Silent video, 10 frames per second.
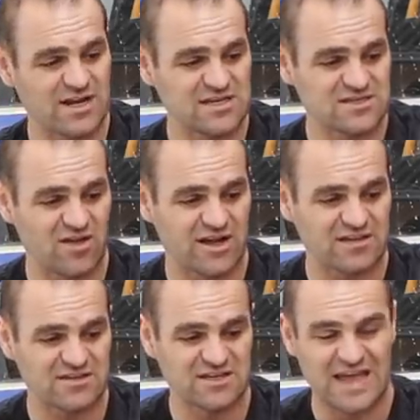is like
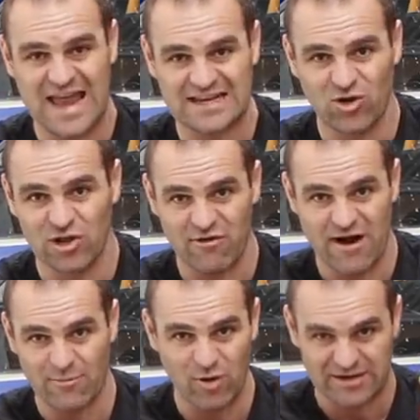the
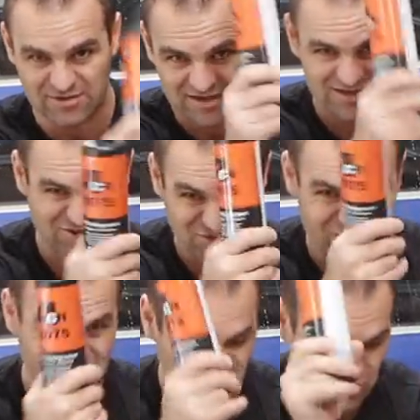anti-hologram, like the
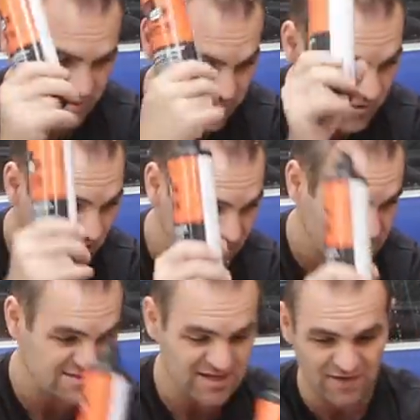sort of super
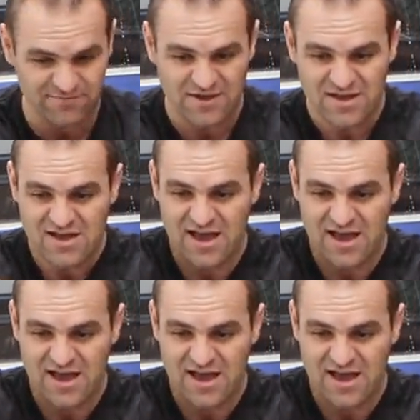fine stuff,